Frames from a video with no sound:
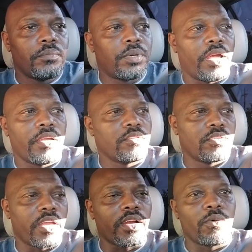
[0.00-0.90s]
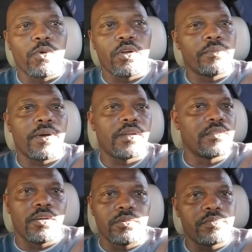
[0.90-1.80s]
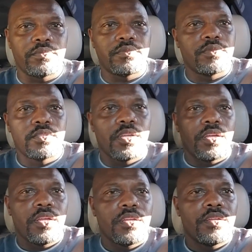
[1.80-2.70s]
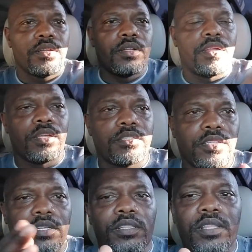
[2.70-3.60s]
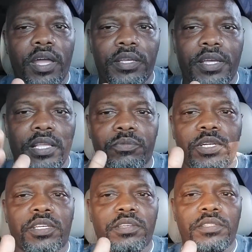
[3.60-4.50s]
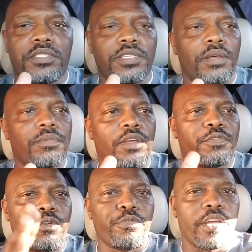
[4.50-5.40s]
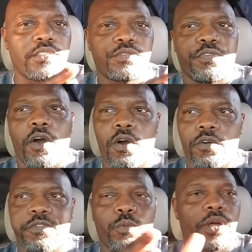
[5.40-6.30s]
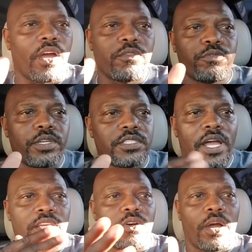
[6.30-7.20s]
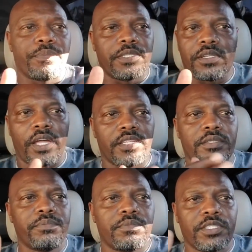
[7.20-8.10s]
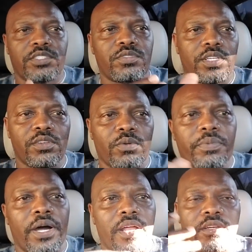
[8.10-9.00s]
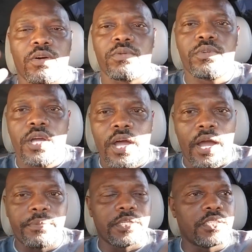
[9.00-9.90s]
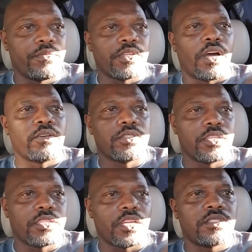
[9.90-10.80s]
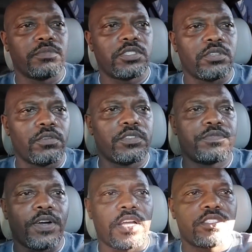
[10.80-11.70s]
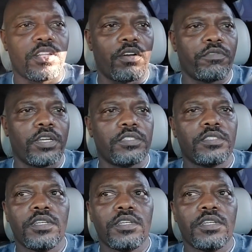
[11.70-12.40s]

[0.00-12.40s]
But you think I'm worried about it? No. And it's a good thing, guys. I'm going to give you a tip. If your ratings fall for whatever reason, I know I didn't mistreat nobody. I know I've been giving out good customer service, 5-star rating.